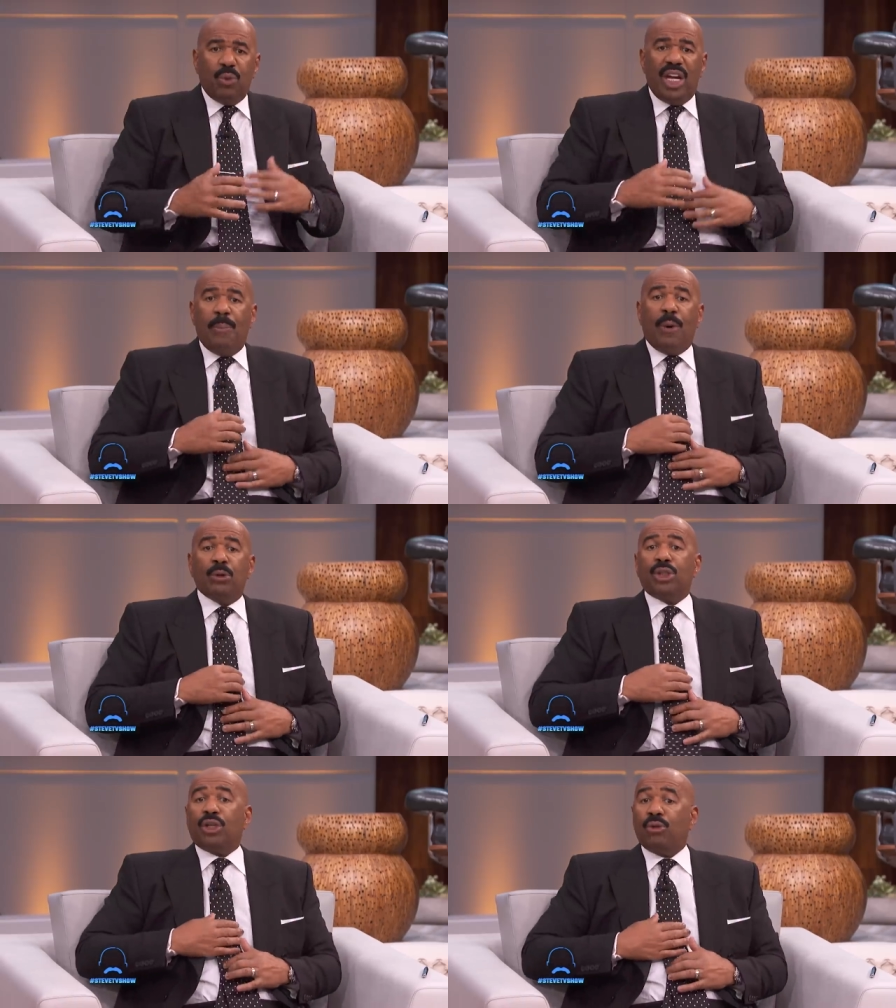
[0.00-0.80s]
we ain't
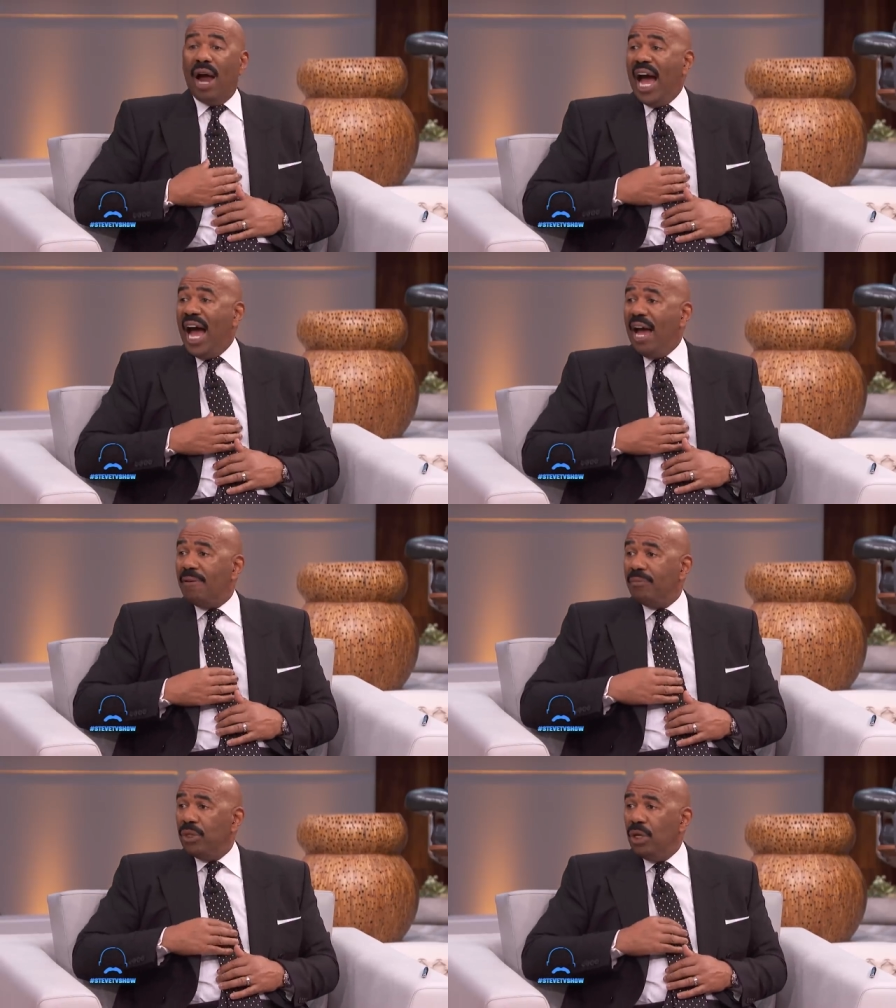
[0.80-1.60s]
supposed to cry.
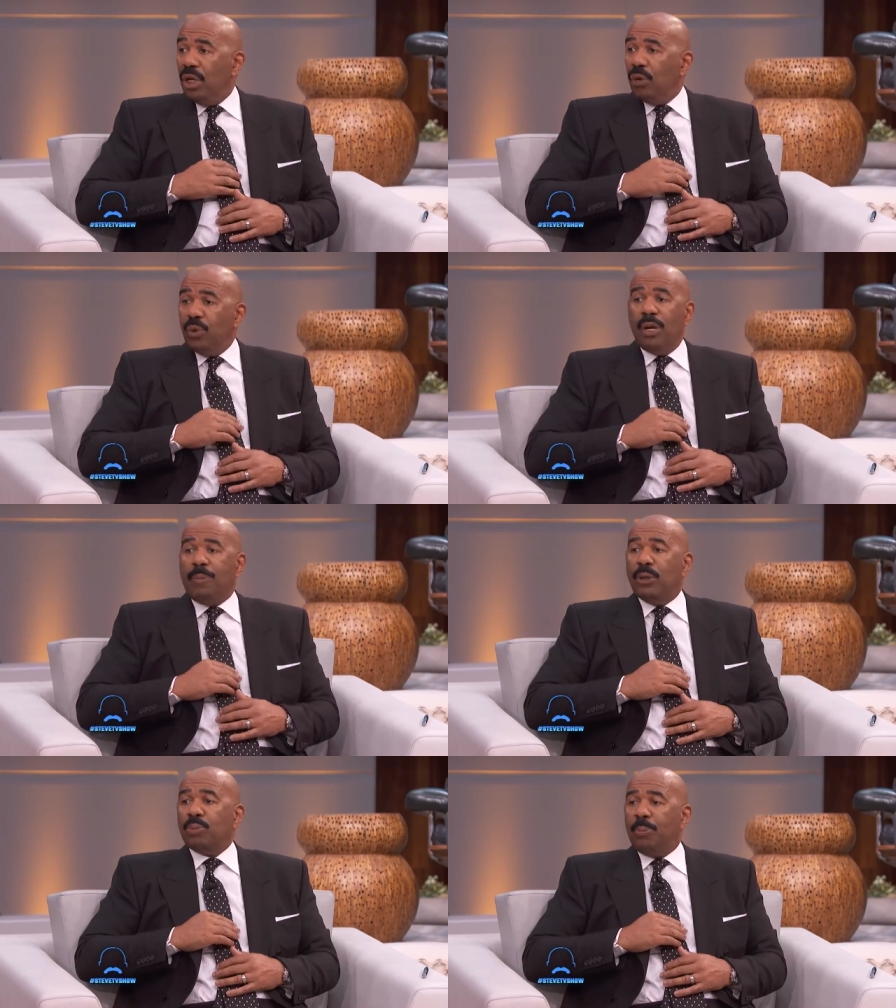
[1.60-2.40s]
We ain't
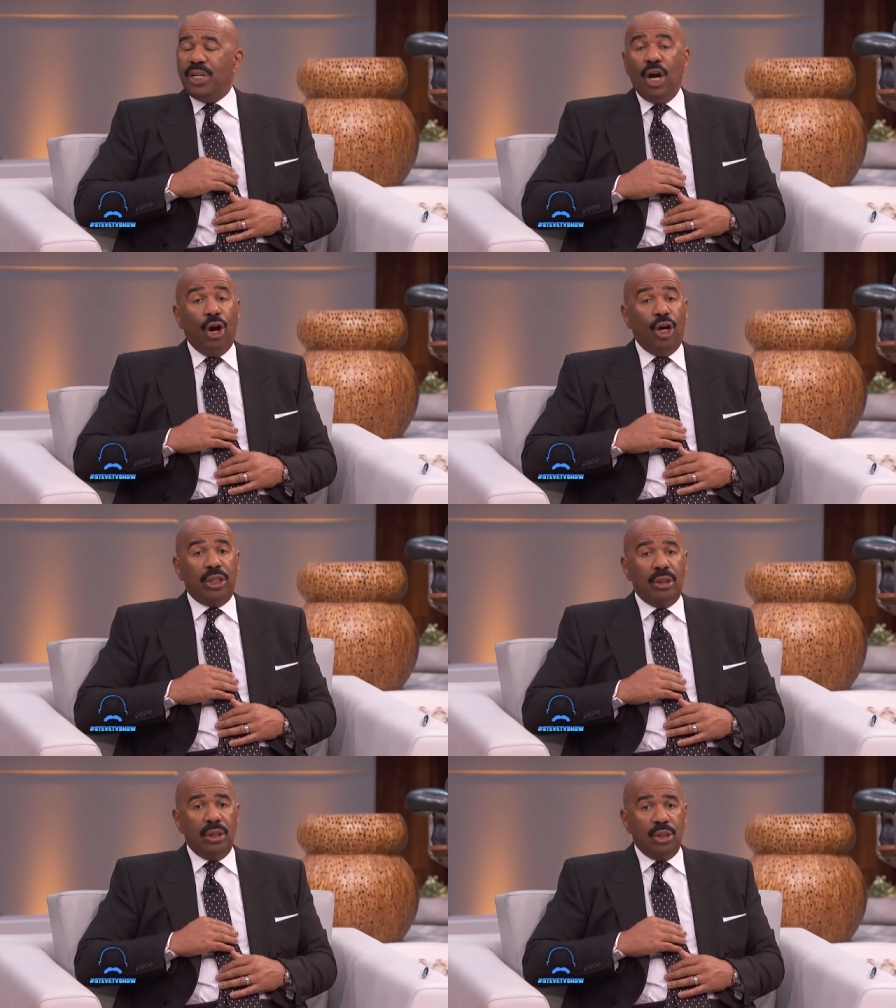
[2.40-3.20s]
supposed to be hurt.
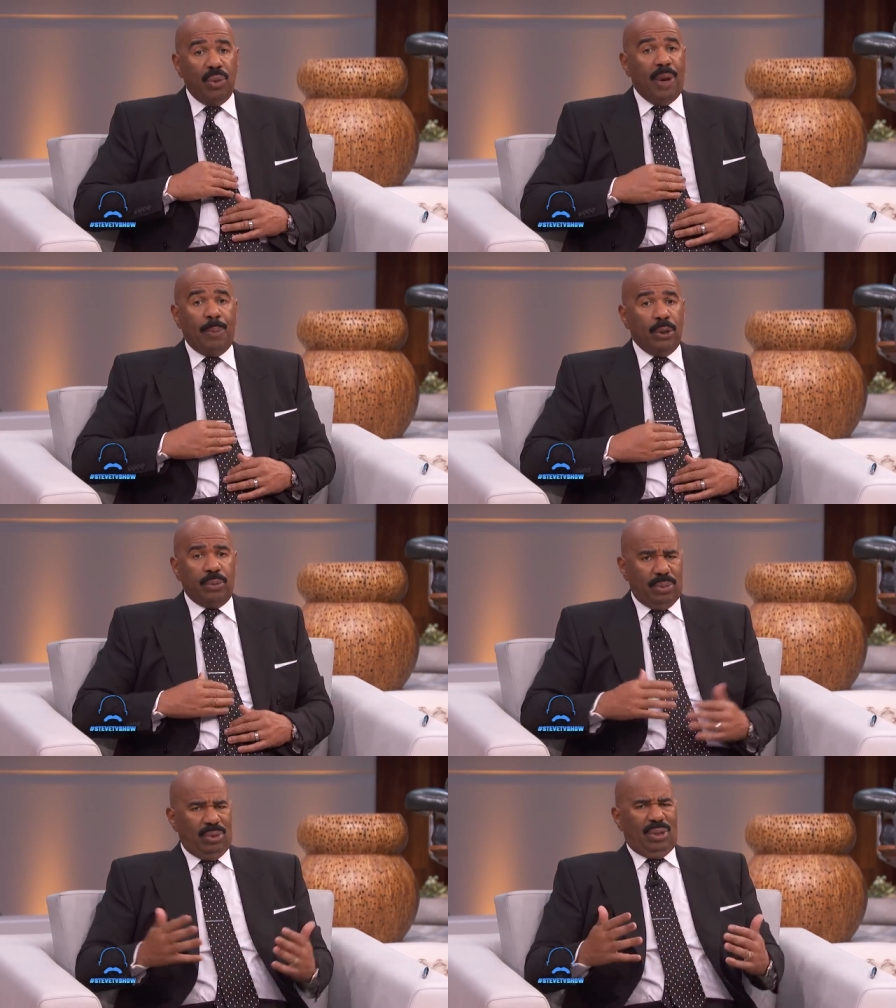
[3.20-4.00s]
We ain't supposed to.